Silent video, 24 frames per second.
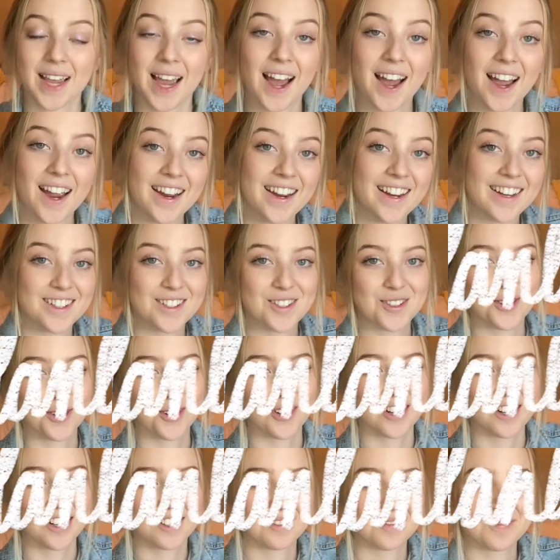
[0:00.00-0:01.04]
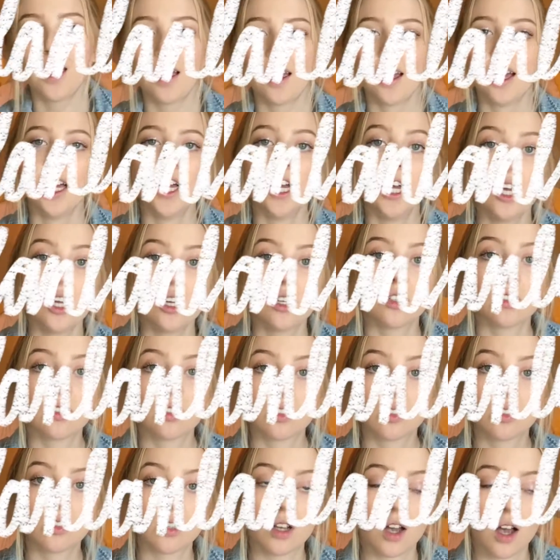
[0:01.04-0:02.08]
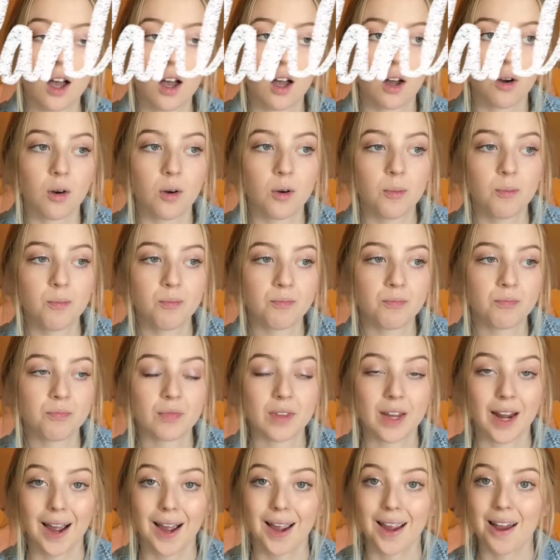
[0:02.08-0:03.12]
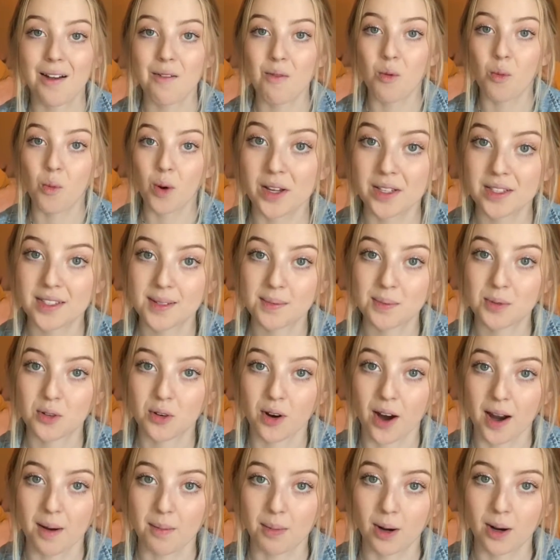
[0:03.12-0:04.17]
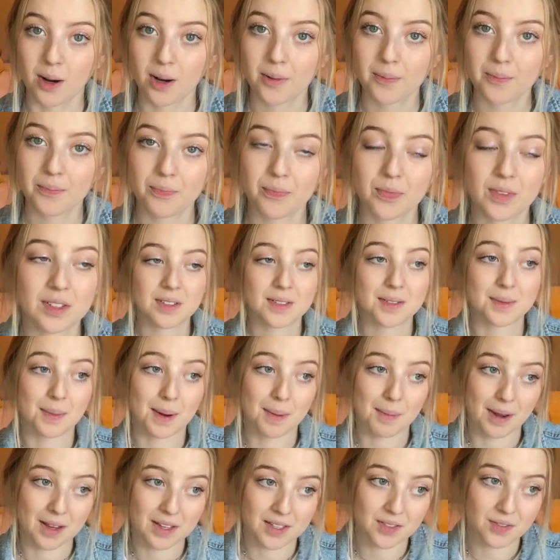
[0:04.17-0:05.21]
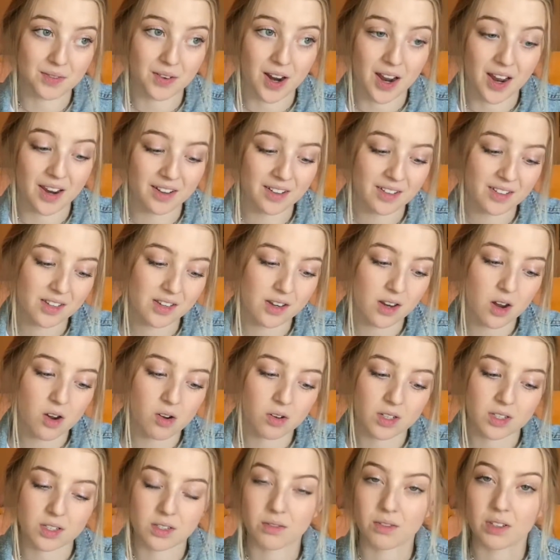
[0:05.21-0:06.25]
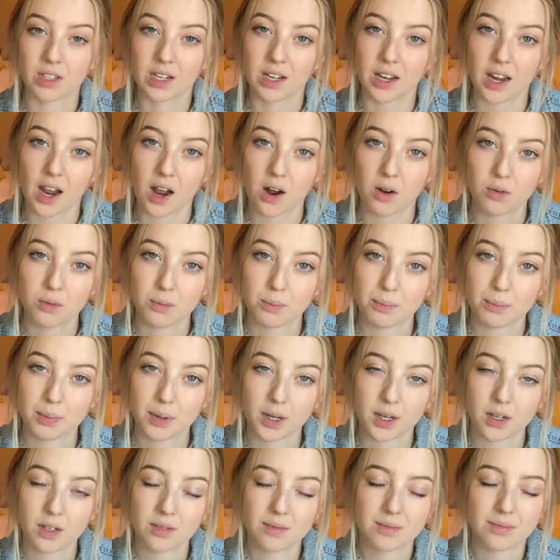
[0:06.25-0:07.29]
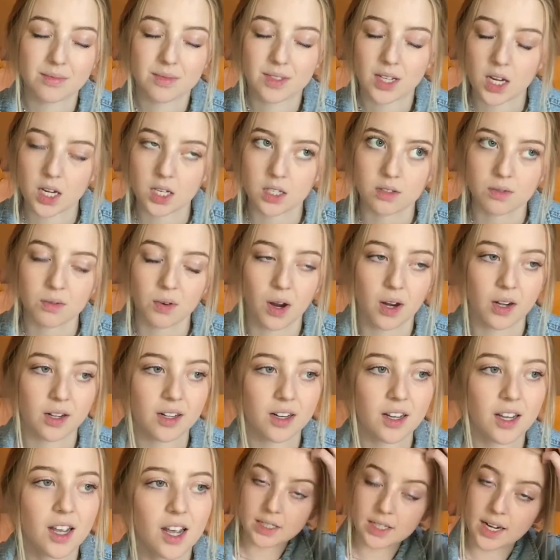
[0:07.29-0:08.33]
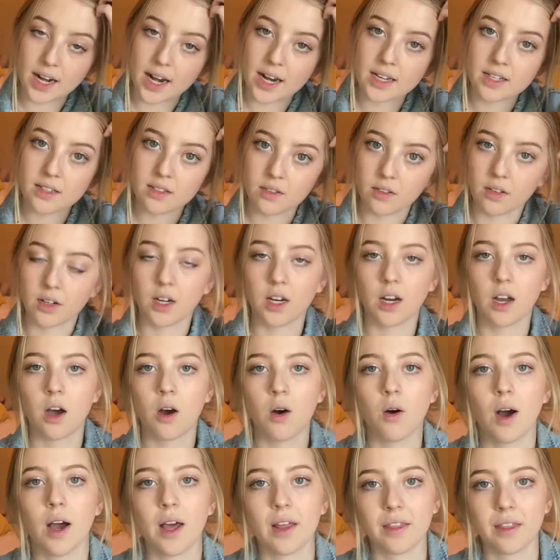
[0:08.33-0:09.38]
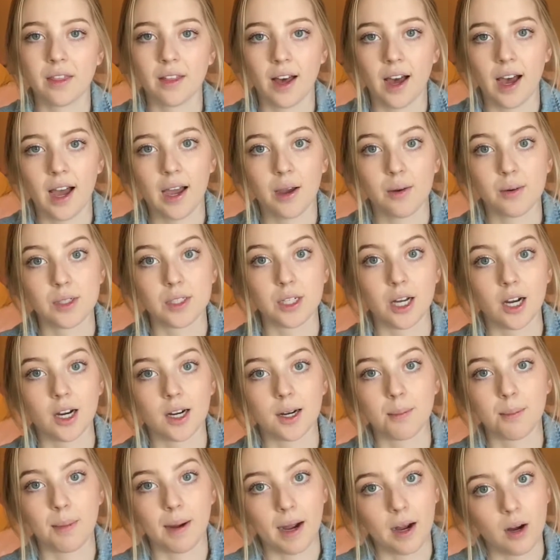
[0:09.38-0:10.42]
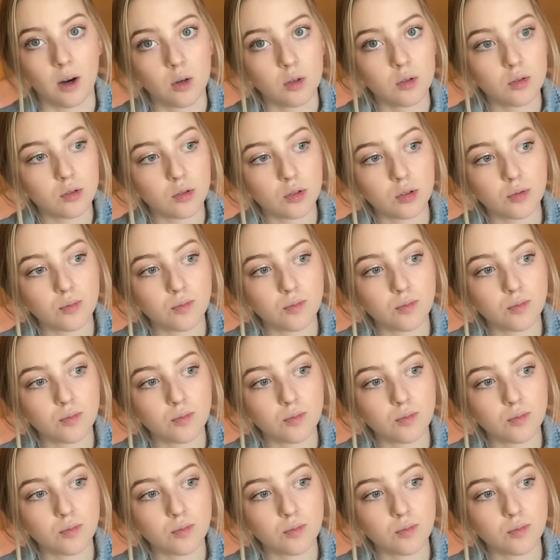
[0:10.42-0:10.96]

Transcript: Hi, it's Jordan. So, I have one subscriber. It's my best friend, so it doesn't really count, but it's fun. Today's video, I thought I would talk about